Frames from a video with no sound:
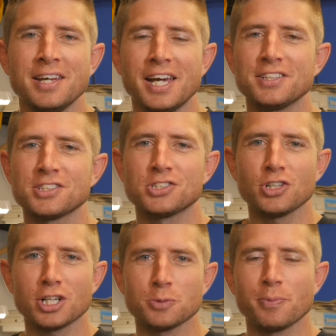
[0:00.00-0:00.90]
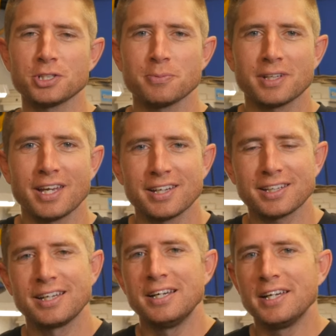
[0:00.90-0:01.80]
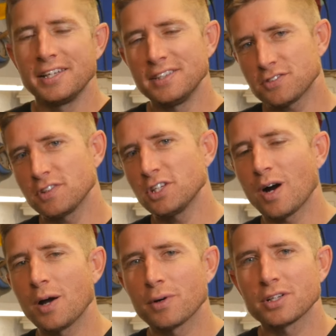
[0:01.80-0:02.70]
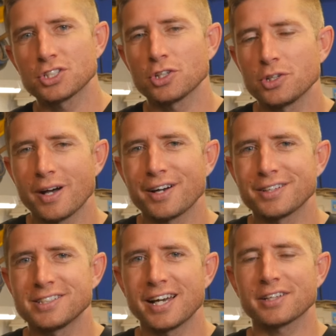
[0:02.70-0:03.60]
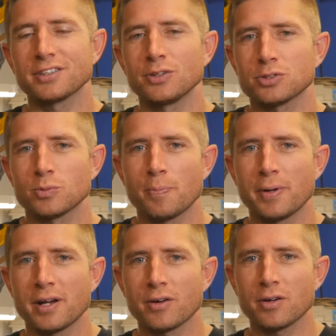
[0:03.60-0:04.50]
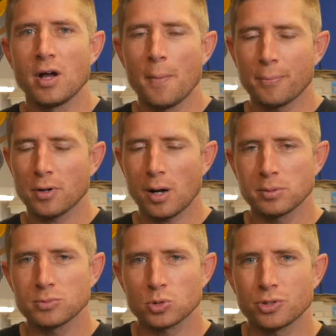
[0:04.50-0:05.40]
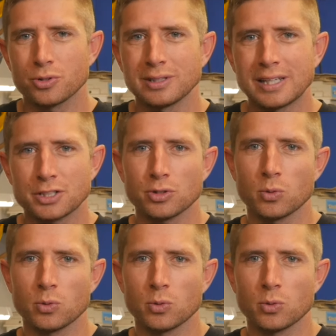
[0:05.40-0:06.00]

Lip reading: Hey, this is Josh with Budget Mechanic. In this video, I want to show you how to diagnose and repair problems with your electric